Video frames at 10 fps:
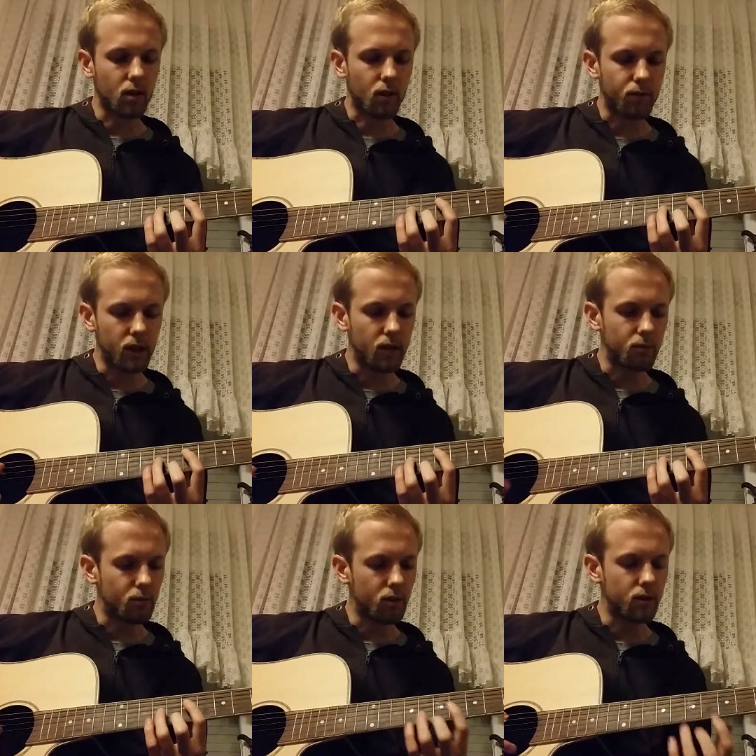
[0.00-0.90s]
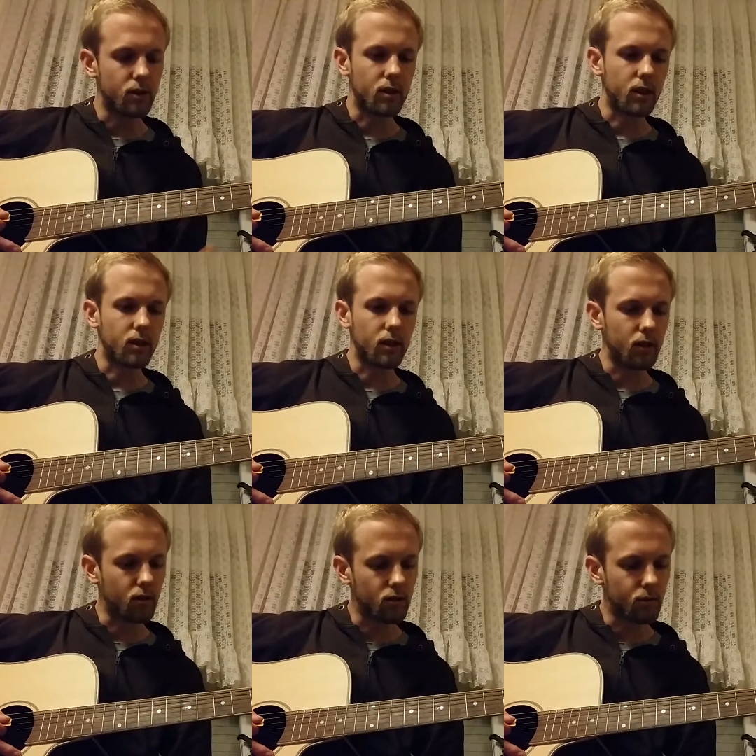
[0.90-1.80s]
of Eden prison, and then
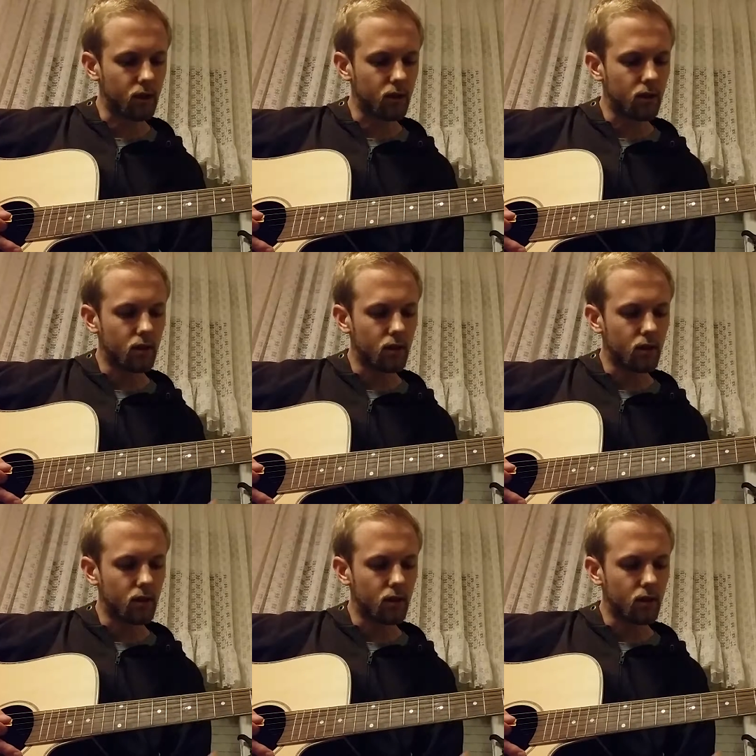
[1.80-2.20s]
he goes back.